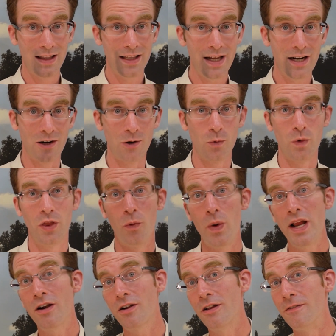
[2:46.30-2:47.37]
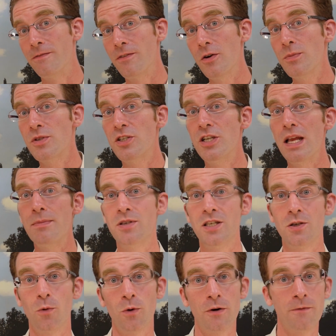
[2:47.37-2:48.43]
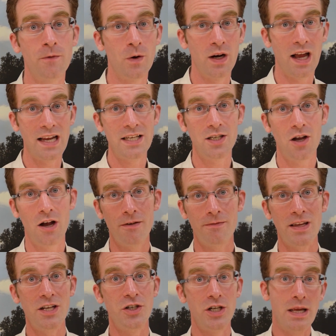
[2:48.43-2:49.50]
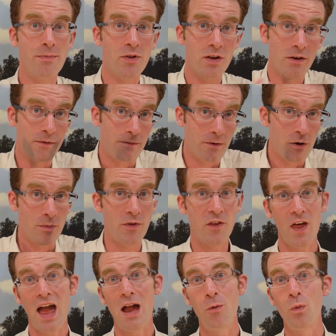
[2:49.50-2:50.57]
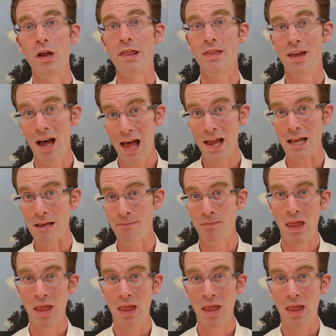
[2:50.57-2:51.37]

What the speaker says: Later, when the waiter confirms James's order for an iced coffee, James confirms that with "hi."